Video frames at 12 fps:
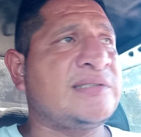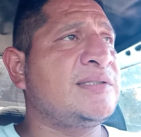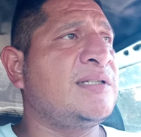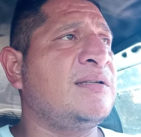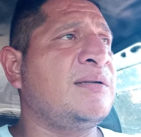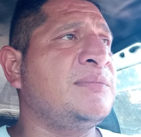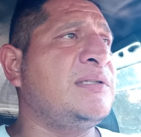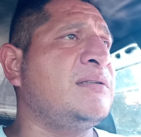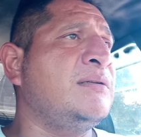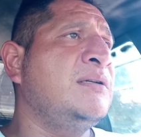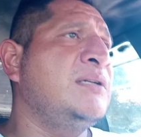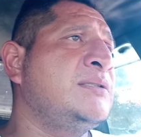I said, I mean,
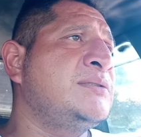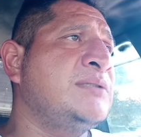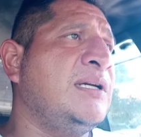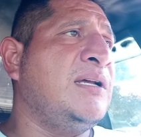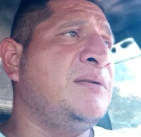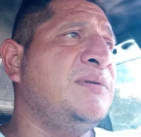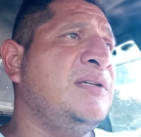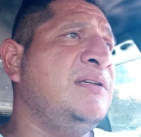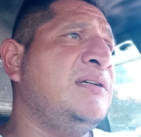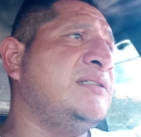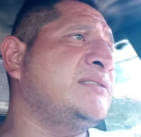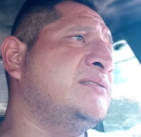and me,
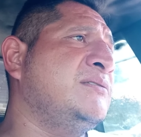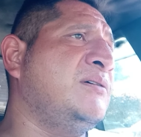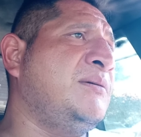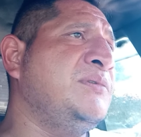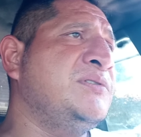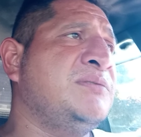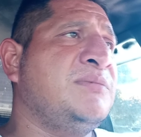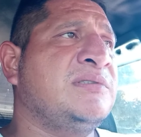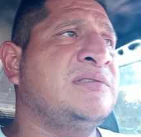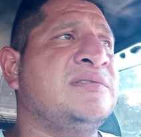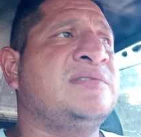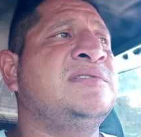you know, I'm using my
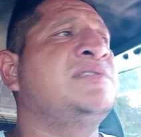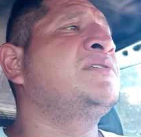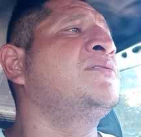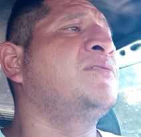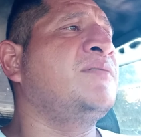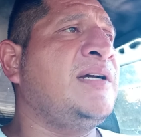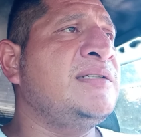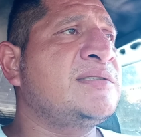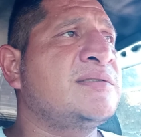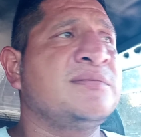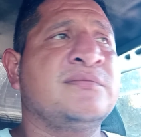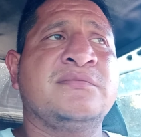constitutional
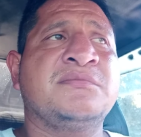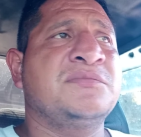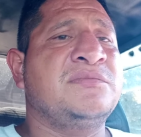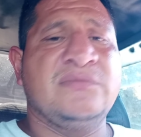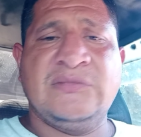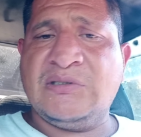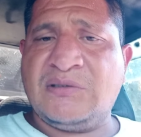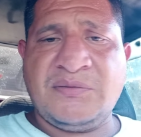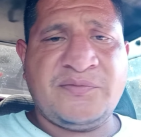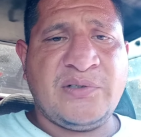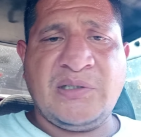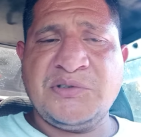rights, you know,
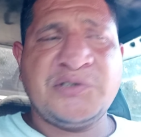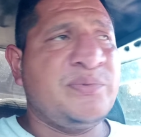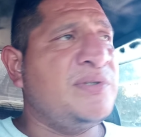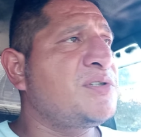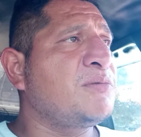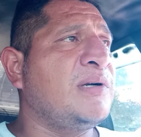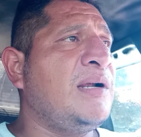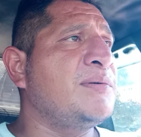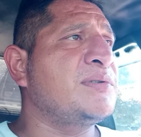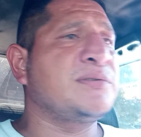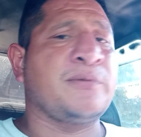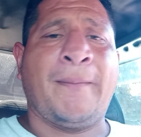freedom of speech or
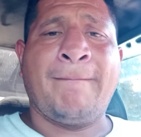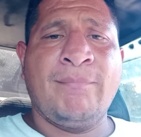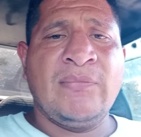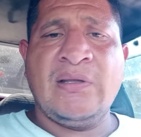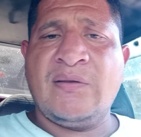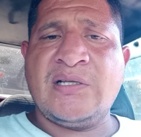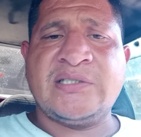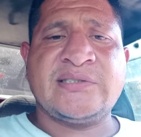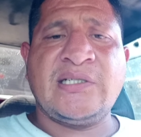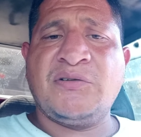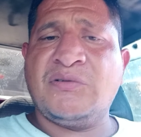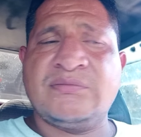whatever. So, not just
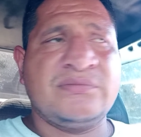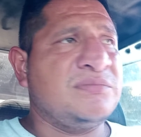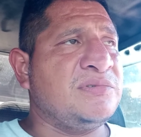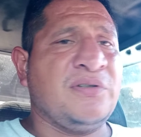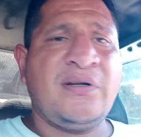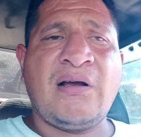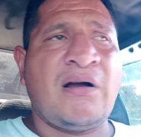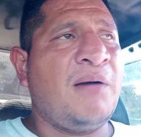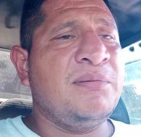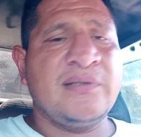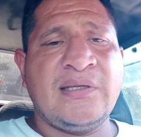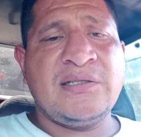that, you're not
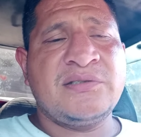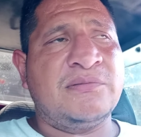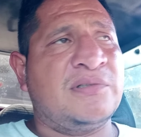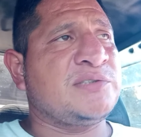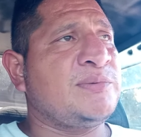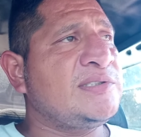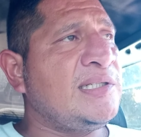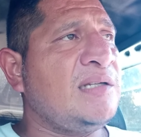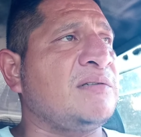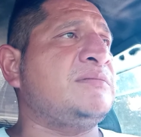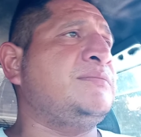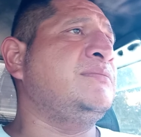obligated to watch my
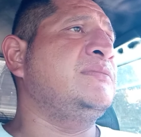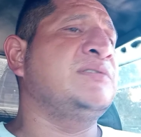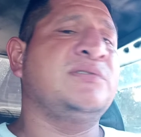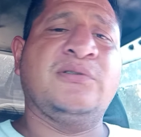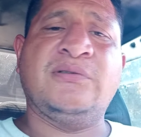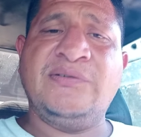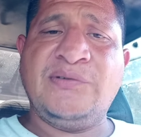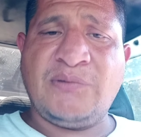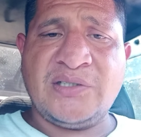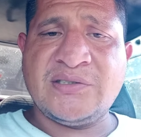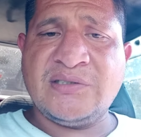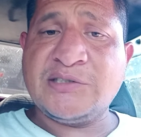channel. So, if you're
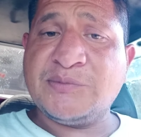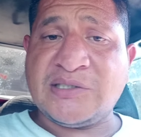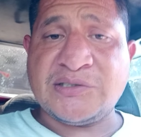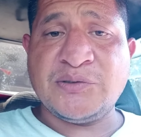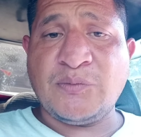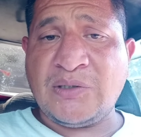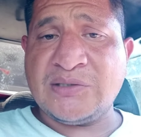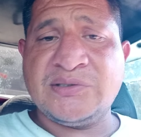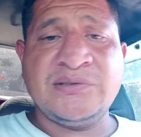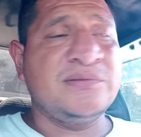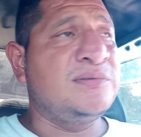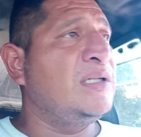watching this because you want
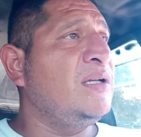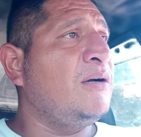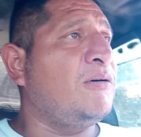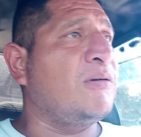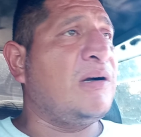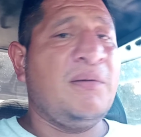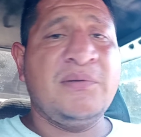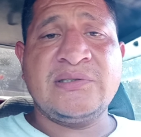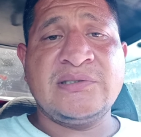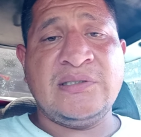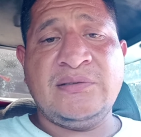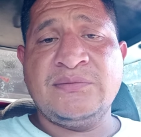to, or
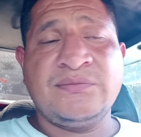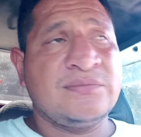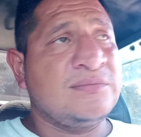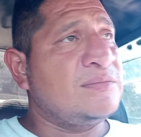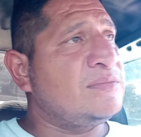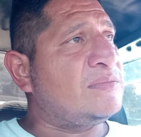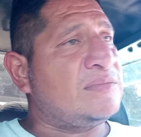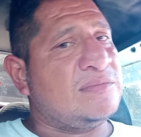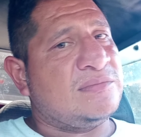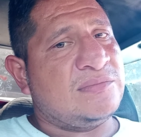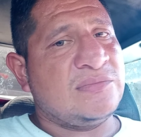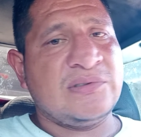obviously,
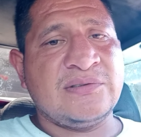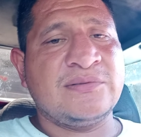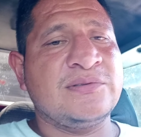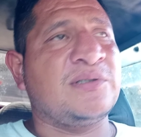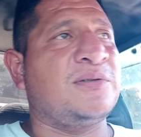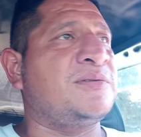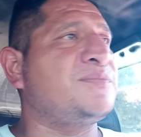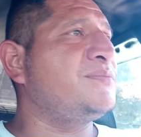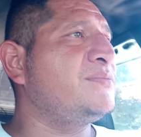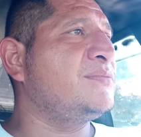you know,